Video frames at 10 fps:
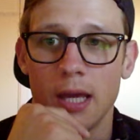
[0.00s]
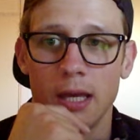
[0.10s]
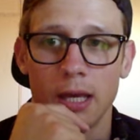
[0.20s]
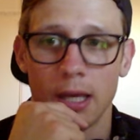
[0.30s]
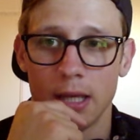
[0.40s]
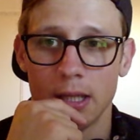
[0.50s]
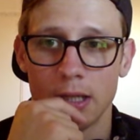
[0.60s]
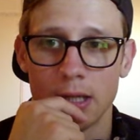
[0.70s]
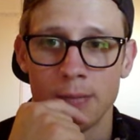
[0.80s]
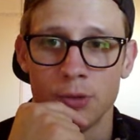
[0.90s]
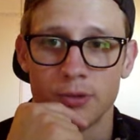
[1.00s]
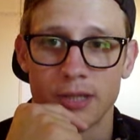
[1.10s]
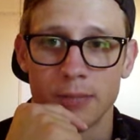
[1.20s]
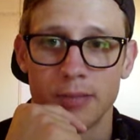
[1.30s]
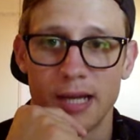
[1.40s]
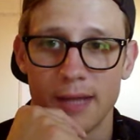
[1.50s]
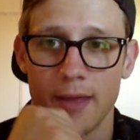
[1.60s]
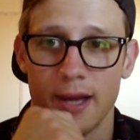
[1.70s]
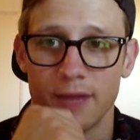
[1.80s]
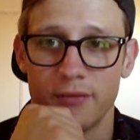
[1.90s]
And I'm only applying
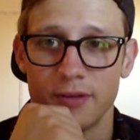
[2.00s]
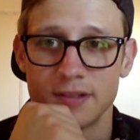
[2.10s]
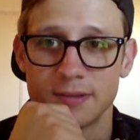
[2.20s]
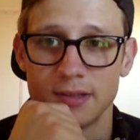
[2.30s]
that if it's